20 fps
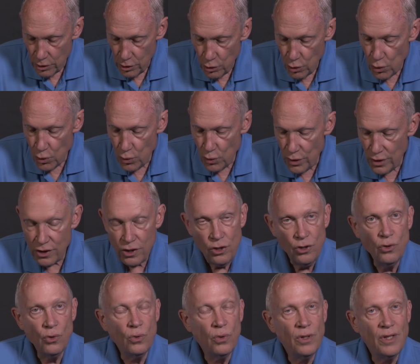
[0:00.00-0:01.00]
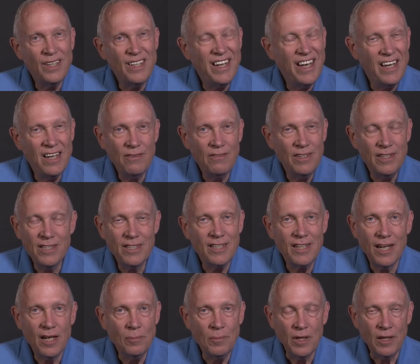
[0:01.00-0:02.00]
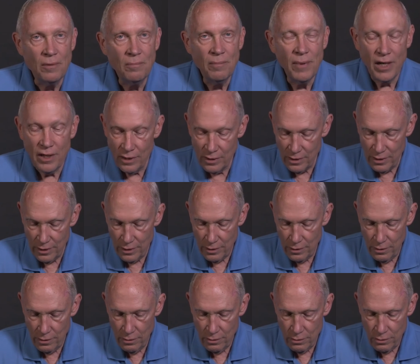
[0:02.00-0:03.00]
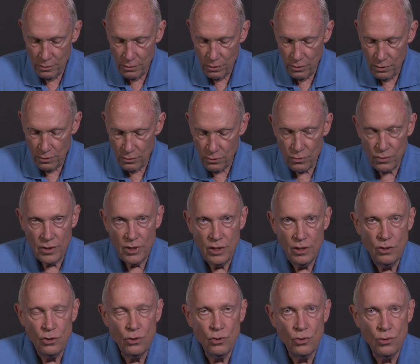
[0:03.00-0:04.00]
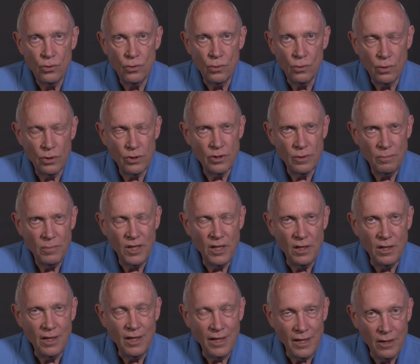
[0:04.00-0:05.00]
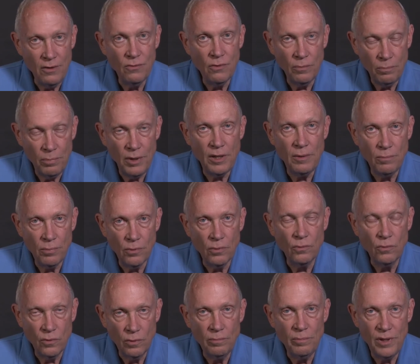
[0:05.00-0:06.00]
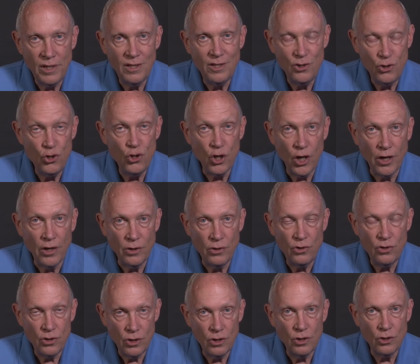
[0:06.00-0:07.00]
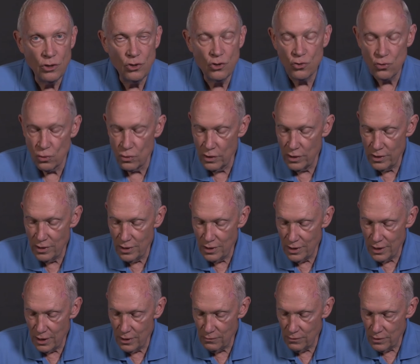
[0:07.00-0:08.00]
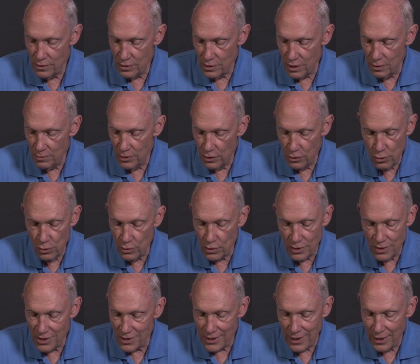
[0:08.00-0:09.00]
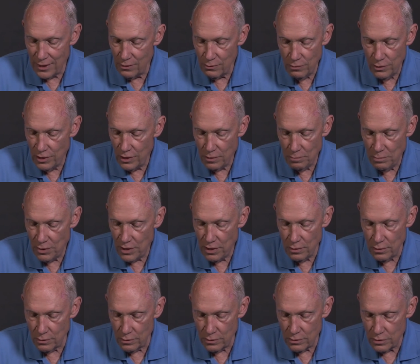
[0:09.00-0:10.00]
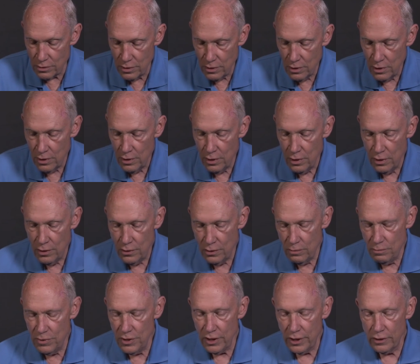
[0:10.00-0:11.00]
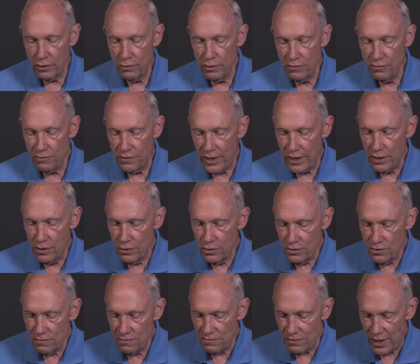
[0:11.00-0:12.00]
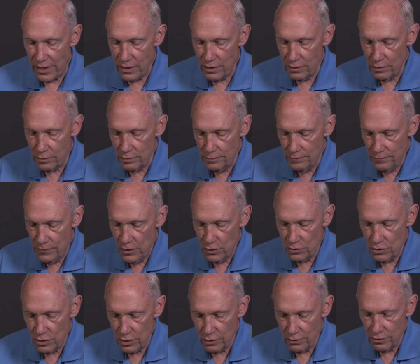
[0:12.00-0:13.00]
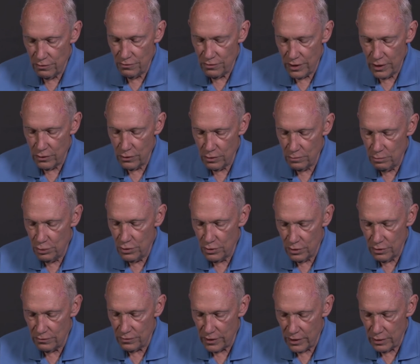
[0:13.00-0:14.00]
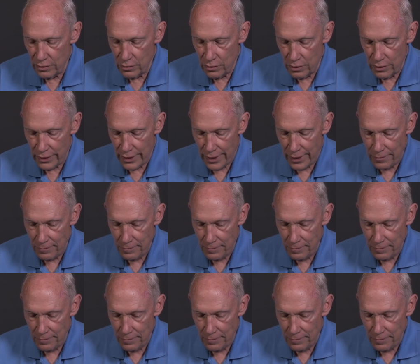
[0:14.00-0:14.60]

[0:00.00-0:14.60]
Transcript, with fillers: Who can endure the day of his coming? Malachi 3:2. What does it mean? Evil people will be judged and destroyed in the day of his coming. Who can stand when he appears? He'll be like a refiner's fire. He'll set a refiner and purifier and all